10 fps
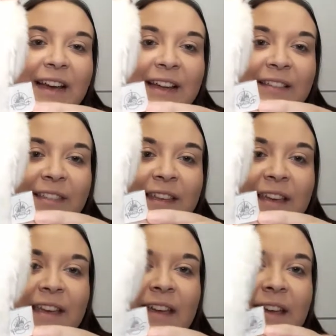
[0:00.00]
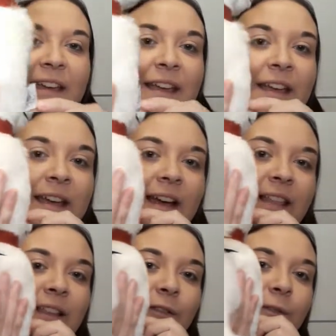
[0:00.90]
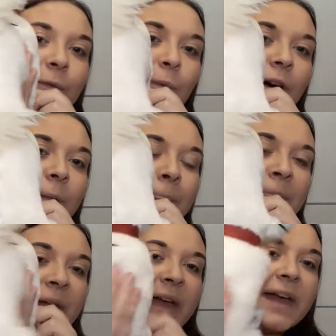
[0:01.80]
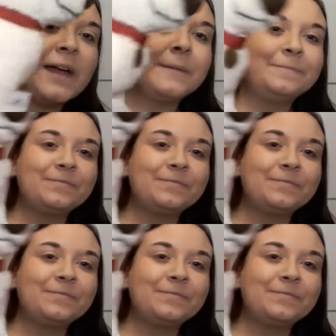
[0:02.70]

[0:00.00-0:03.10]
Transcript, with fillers: tag there, and then another one there.